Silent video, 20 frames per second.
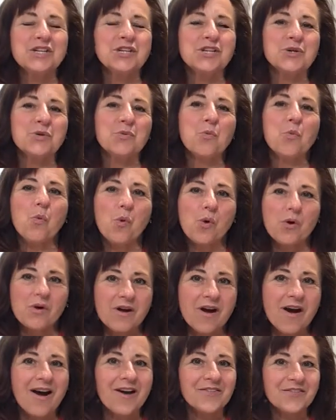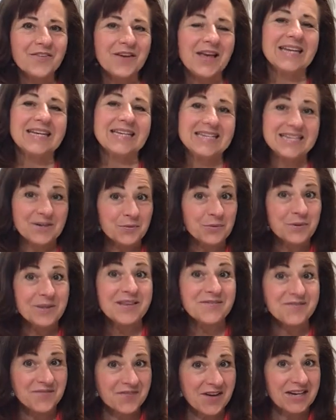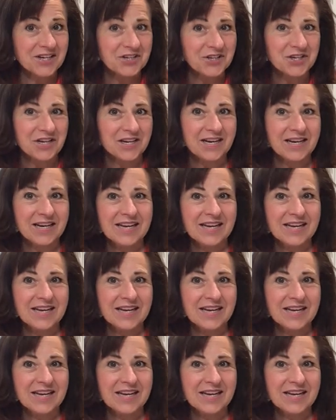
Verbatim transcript: to ward off and deal with infection.